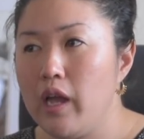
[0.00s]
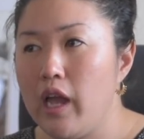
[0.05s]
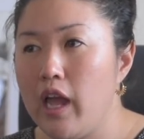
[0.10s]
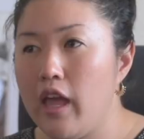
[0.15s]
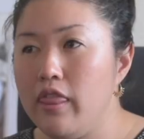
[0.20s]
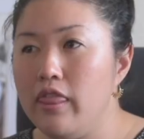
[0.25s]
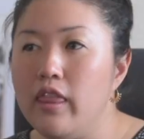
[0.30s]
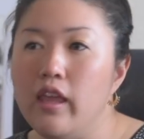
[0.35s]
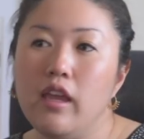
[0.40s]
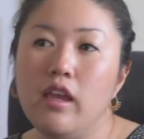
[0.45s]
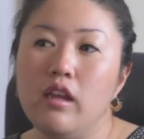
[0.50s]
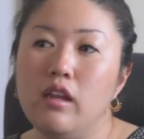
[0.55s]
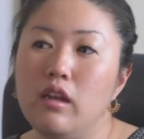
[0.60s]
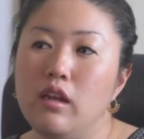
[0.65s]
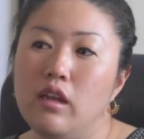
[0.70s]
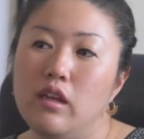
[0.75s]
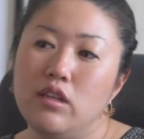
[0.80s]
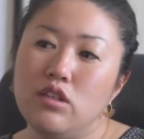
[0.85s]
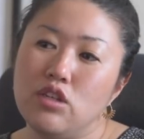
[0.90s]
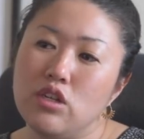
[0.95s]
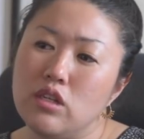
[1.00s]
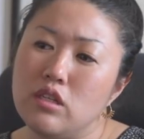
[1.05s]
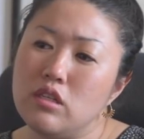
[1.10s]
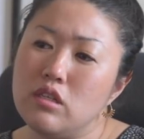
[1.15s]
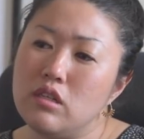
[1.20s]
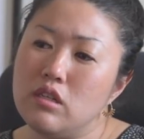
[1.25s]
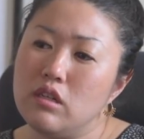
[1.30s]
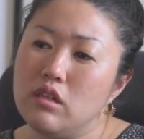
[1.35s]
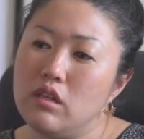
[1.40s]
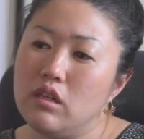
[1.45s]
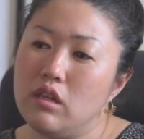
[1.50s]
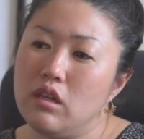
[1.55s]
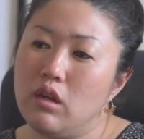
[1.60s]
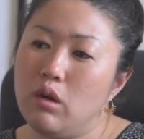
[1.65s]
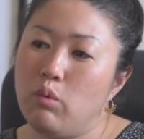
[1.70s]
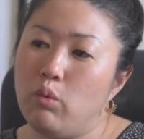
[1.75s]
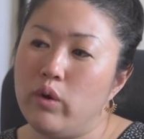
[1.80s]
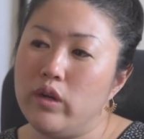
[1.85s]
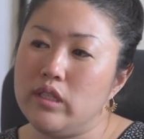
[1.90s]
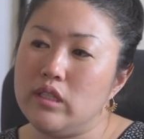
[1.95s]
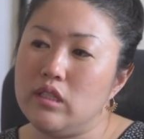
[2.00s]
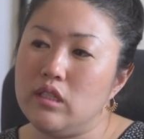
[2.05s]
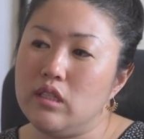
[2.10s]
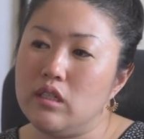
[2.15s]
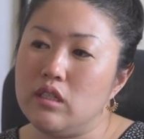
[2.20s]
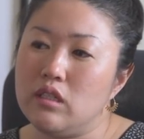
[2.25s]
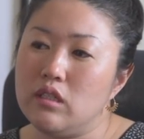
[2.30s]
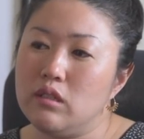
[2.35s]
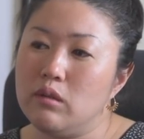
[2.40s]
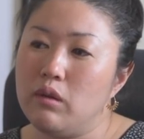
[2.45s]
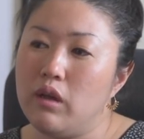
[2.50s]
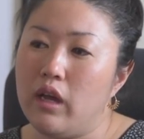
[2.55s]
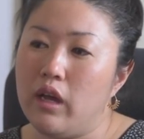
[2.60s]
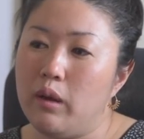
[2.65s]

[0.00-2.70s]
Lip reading: And then it just was this